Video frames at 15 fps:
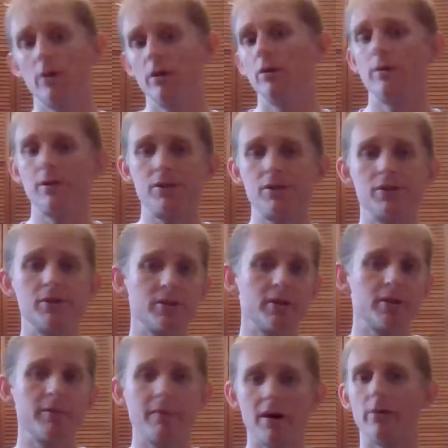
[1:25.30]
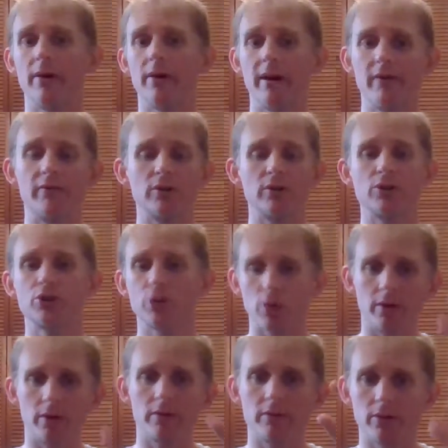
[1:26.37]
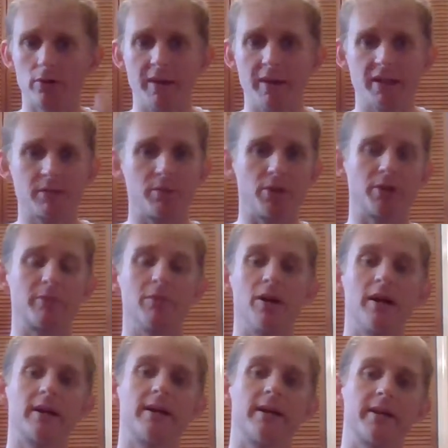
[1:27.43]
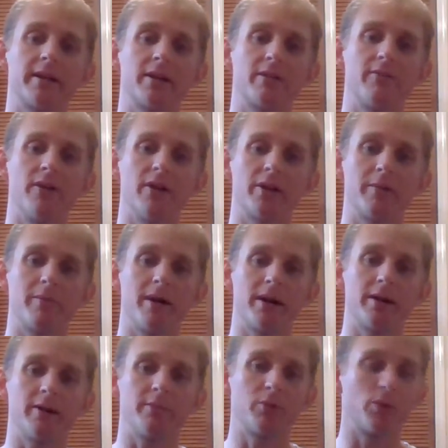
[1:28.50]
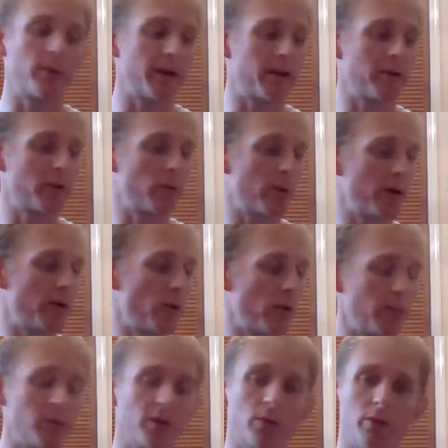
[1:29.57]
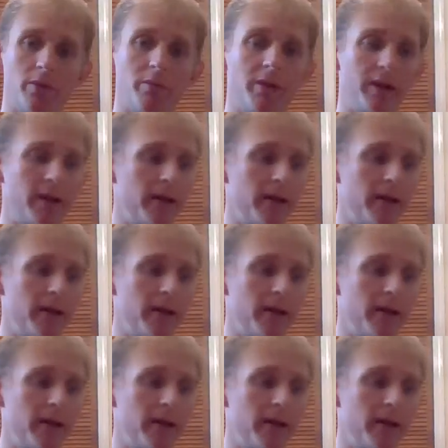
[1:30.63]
which is about right for a short little base building block, kind of get the volume back up to right where it normally would be.